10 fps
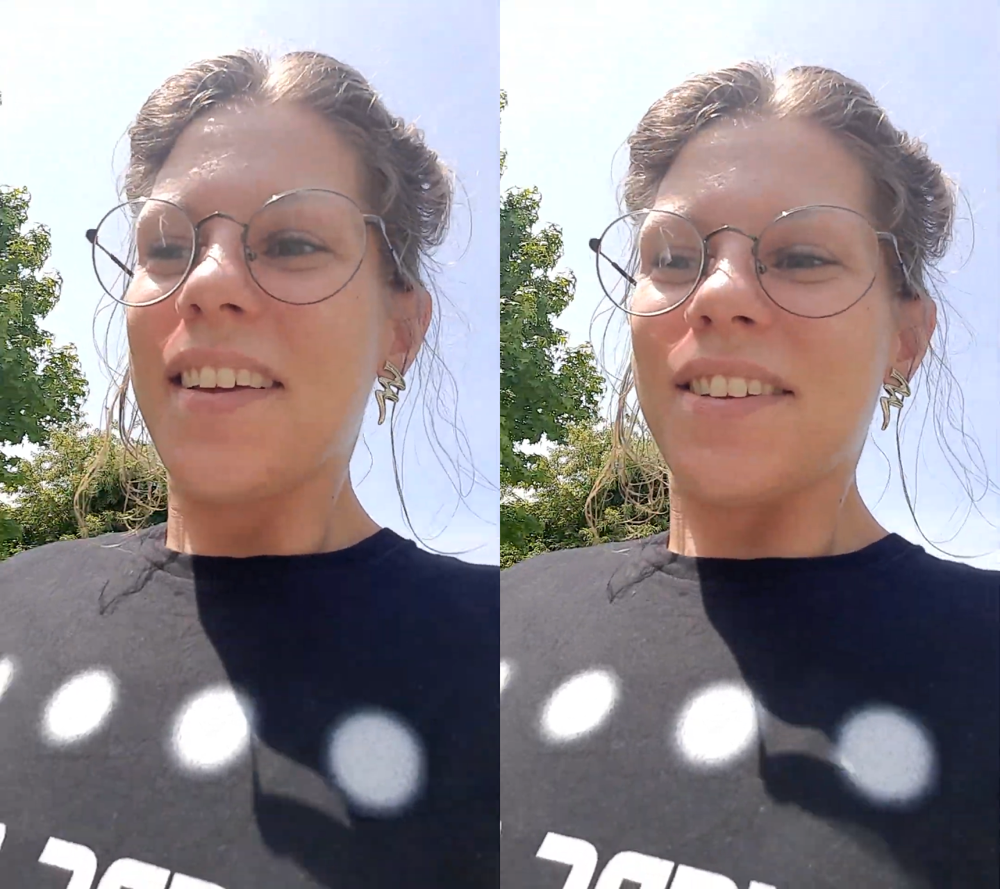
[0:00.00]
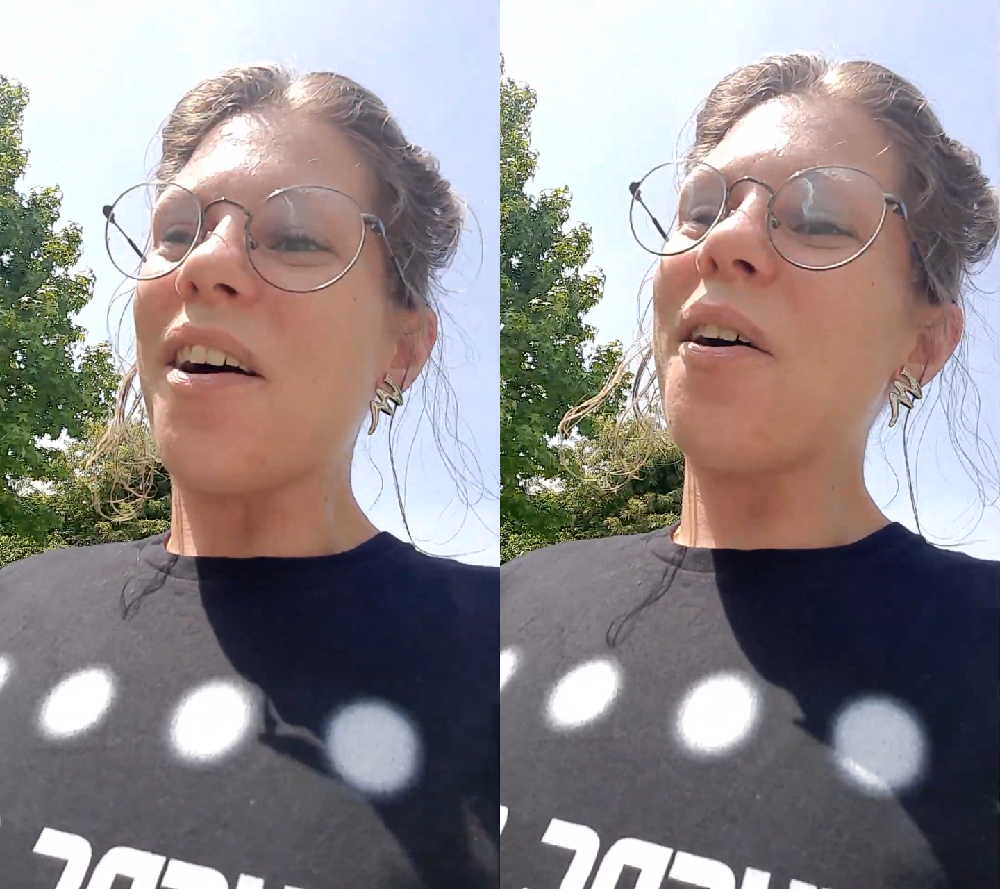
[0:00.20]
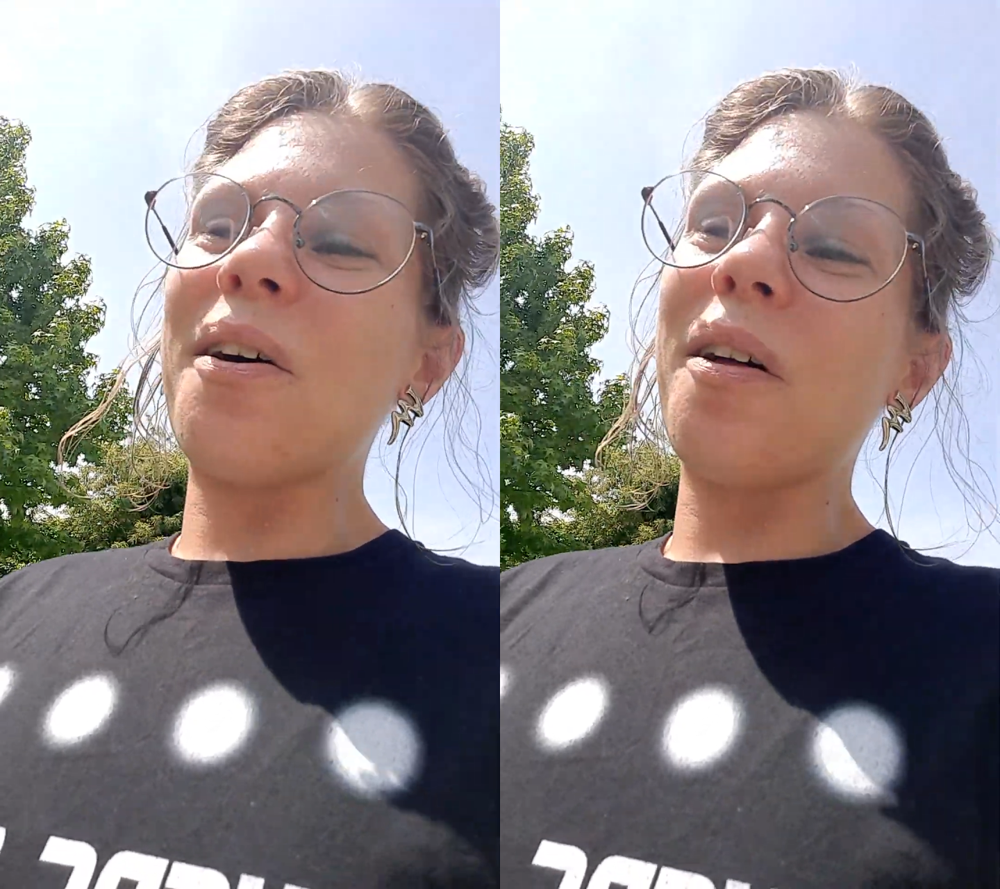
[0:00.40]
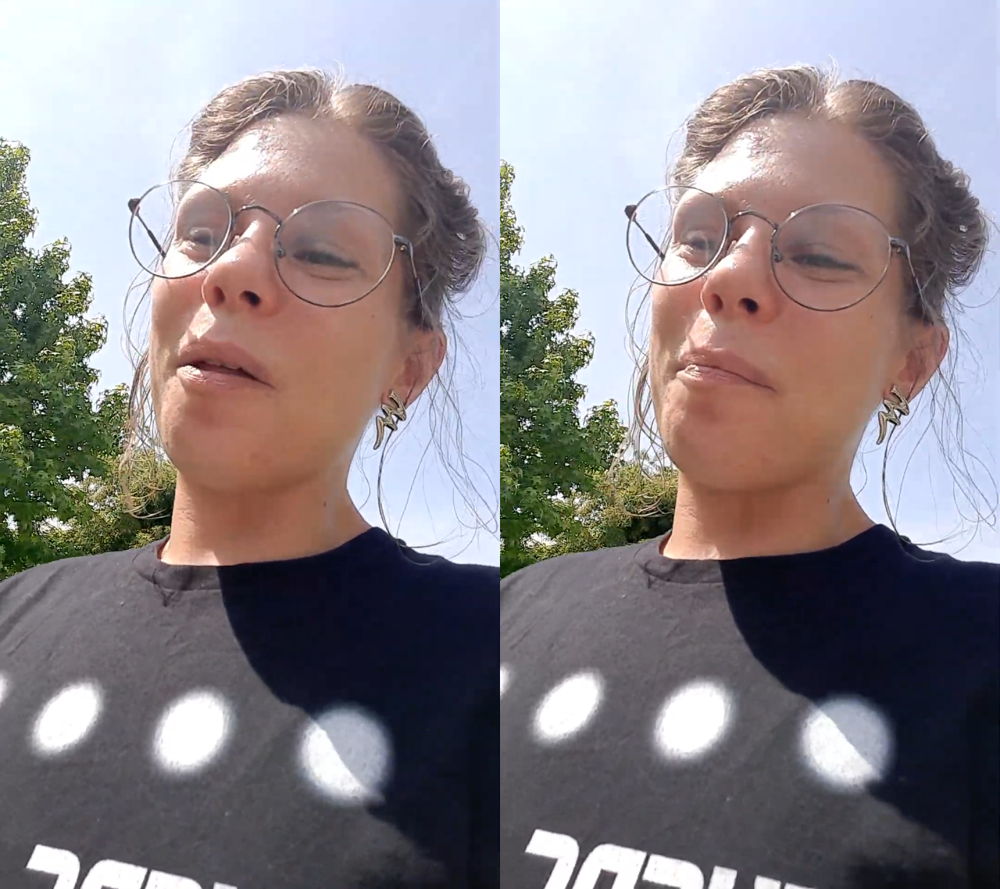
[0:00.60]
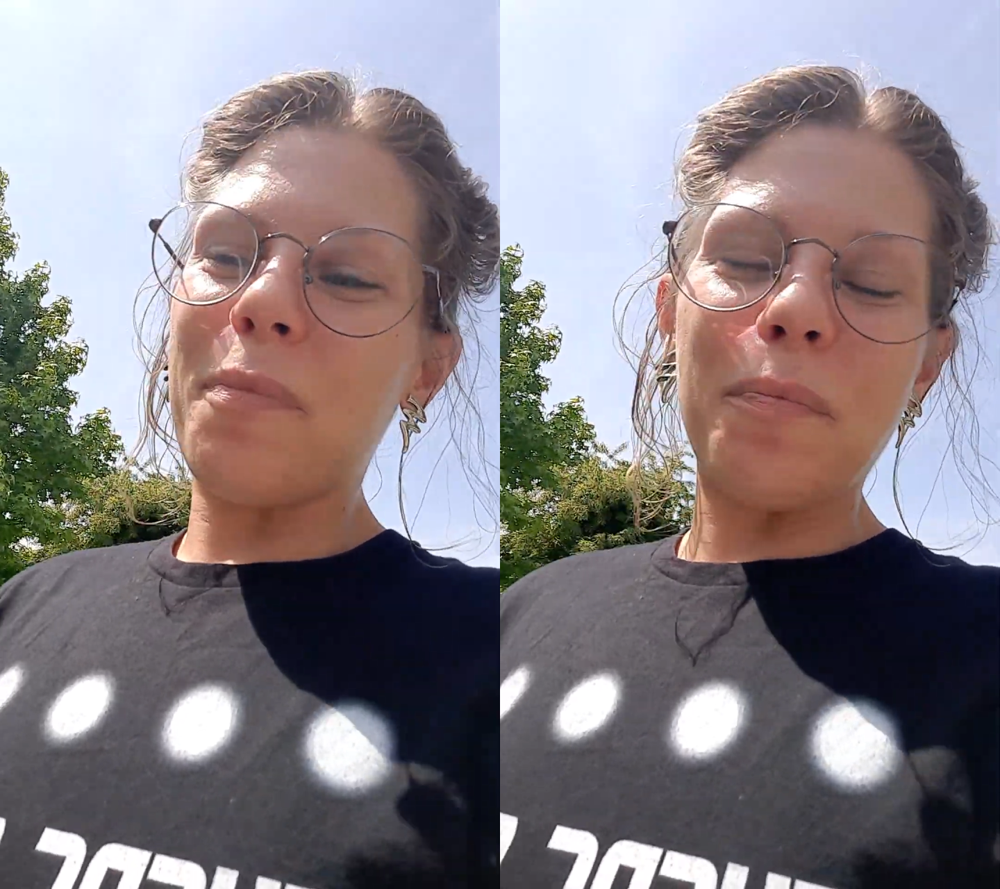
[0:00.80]
it's
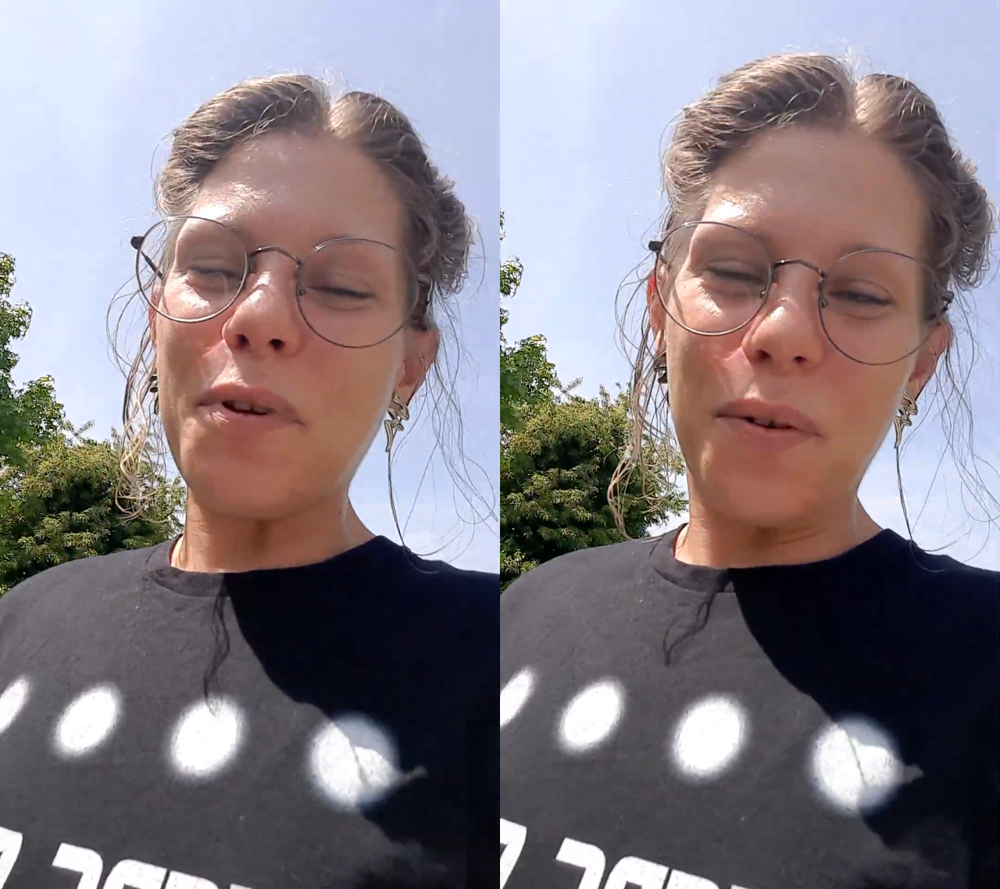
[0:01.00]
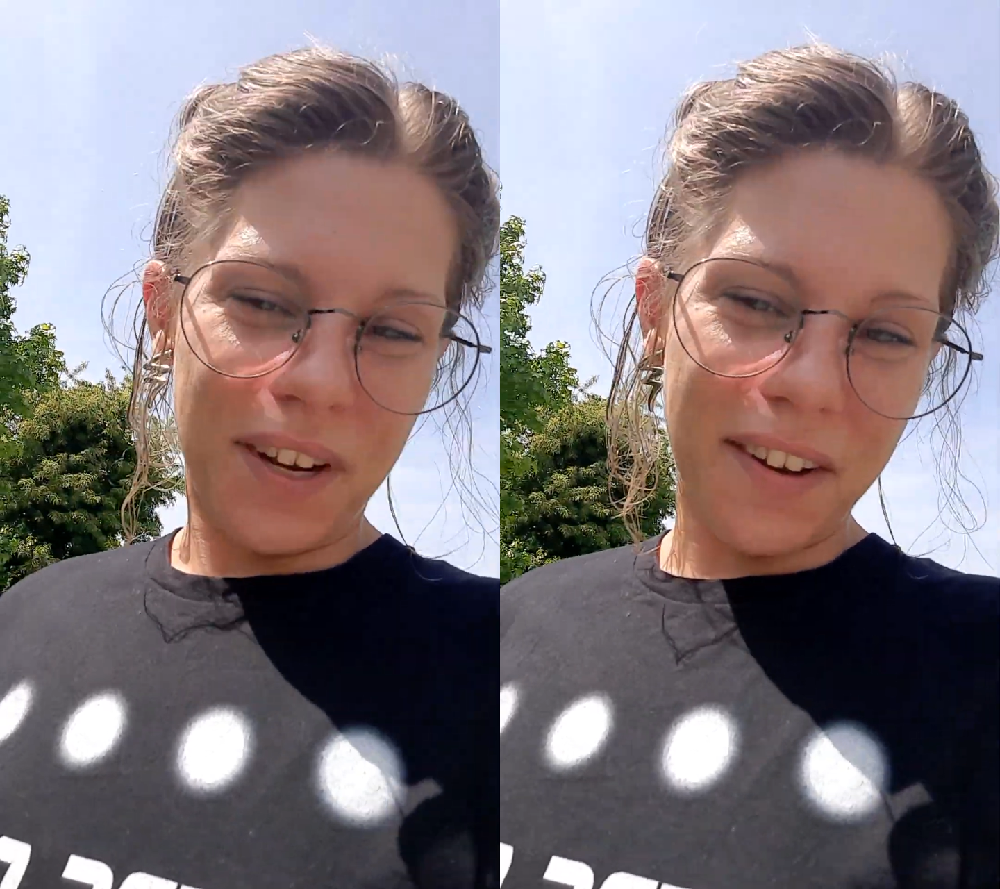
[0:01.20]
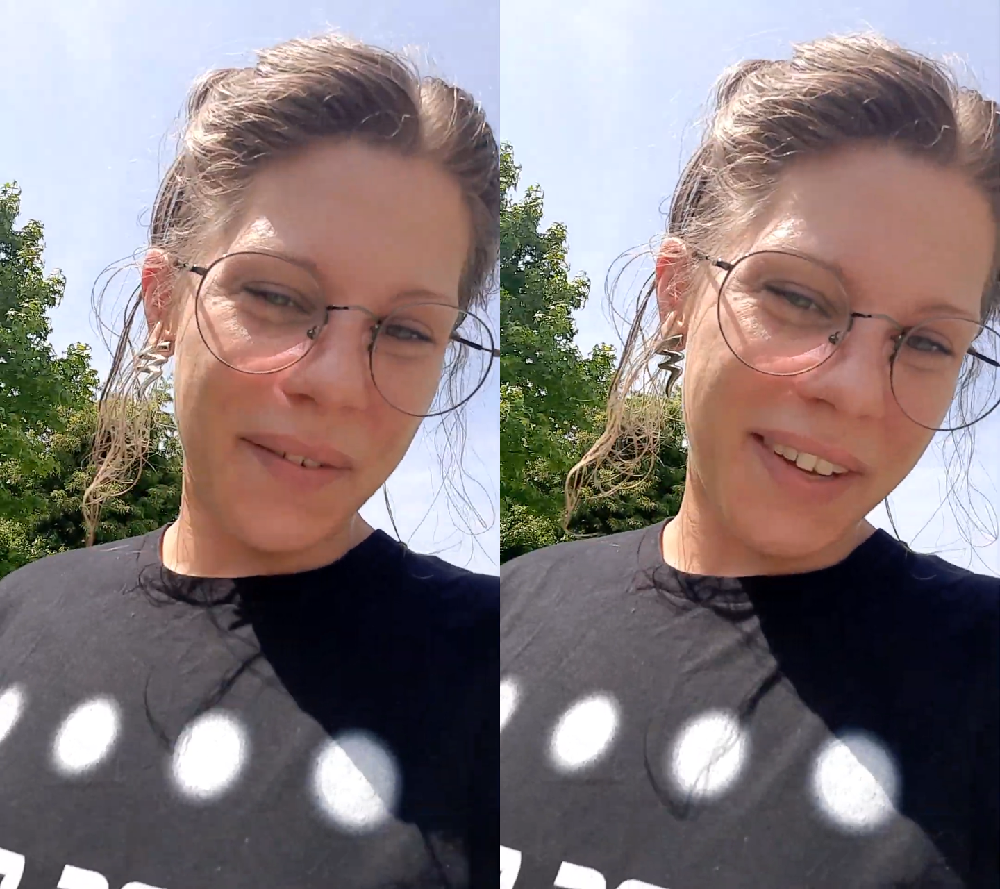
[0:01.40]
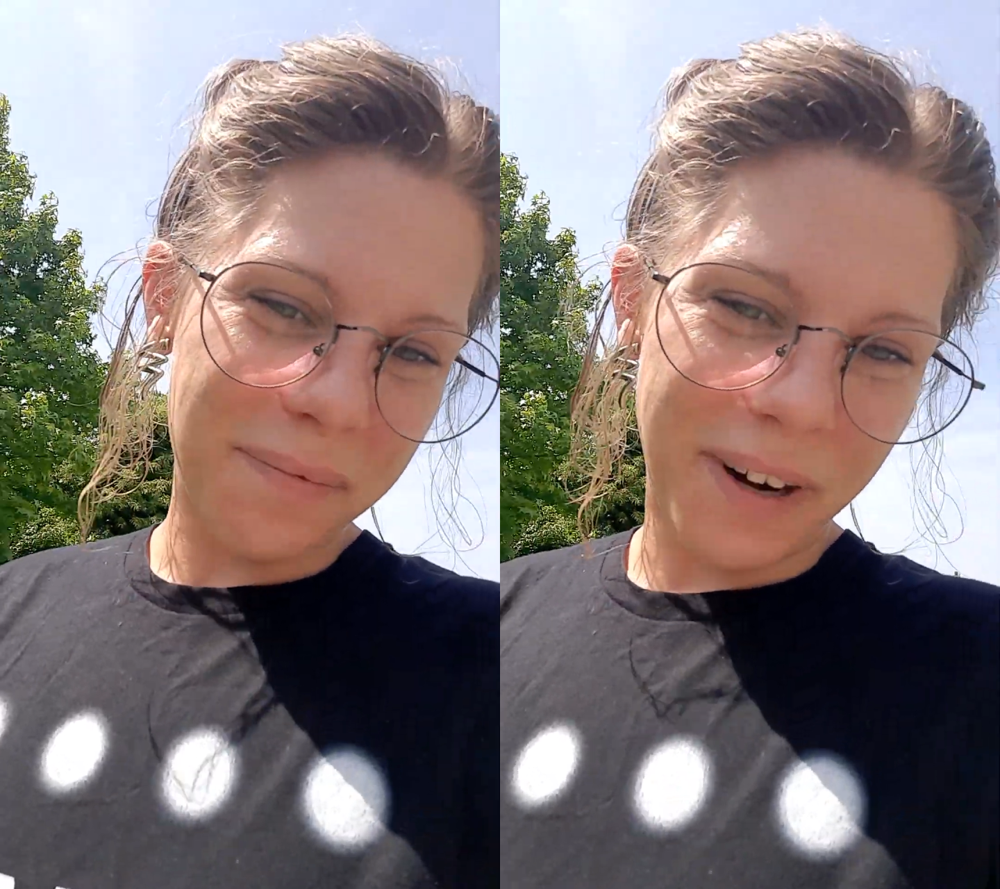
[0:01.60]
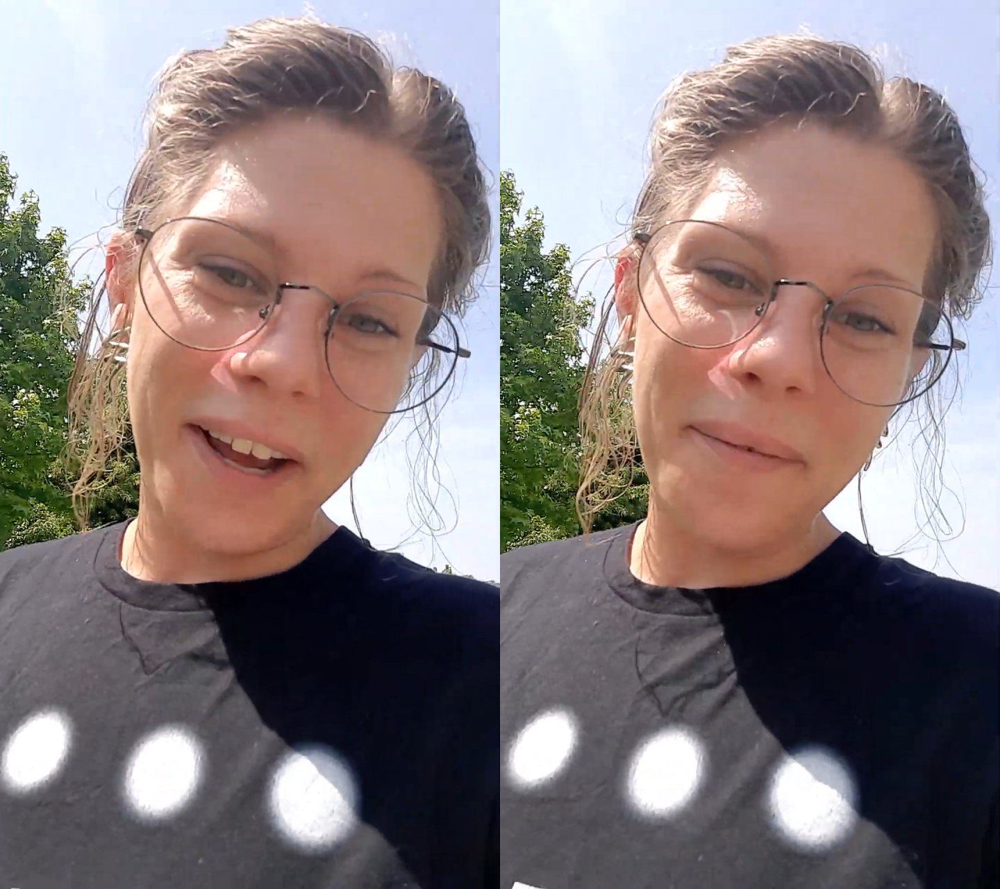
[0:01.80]
all the beauty of it,
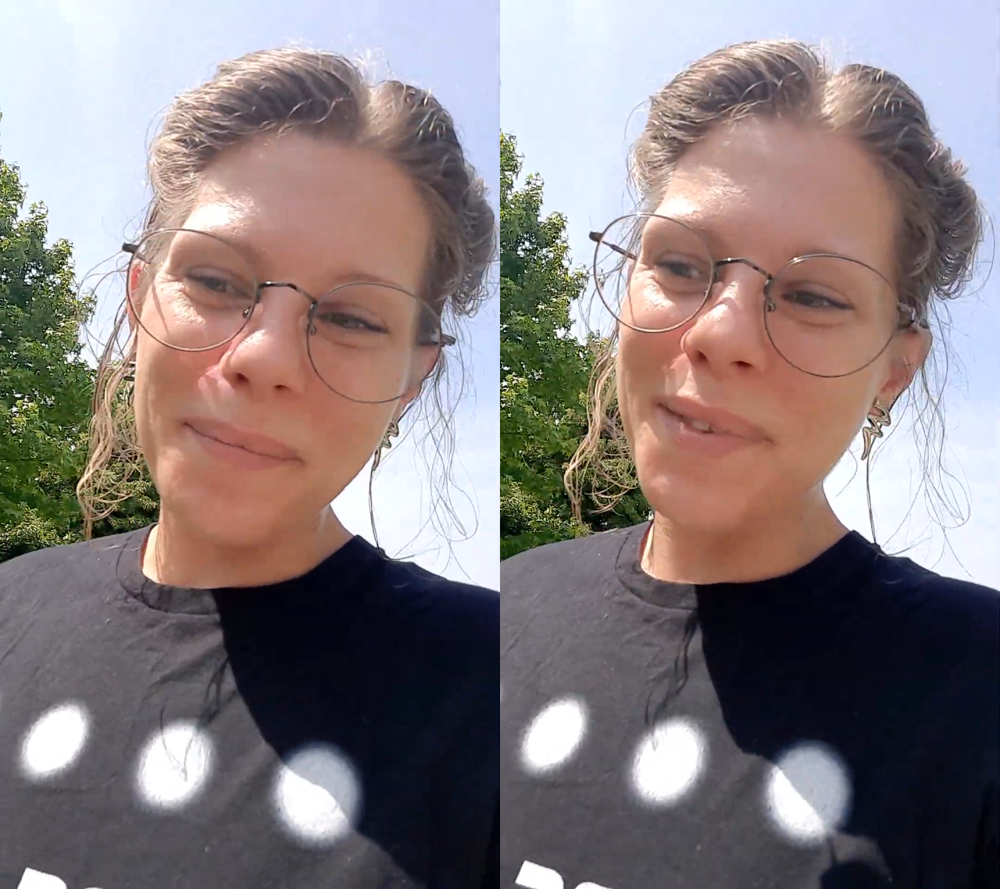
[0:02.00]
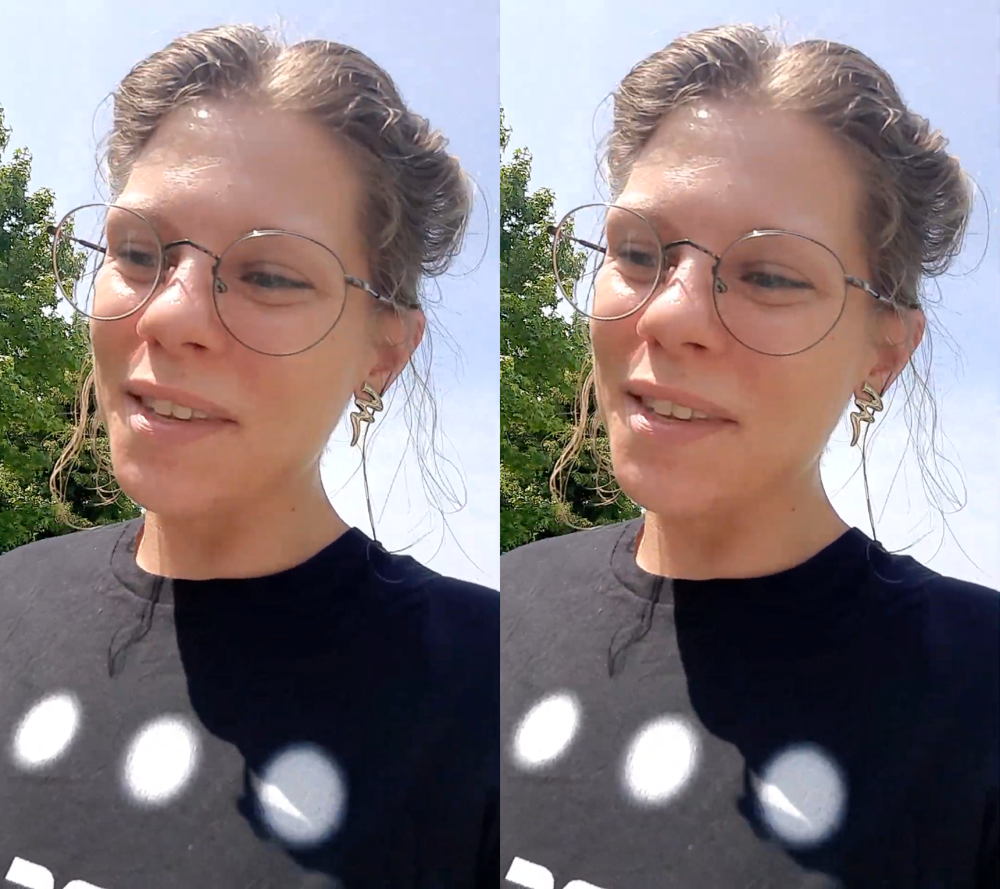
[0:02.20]
right?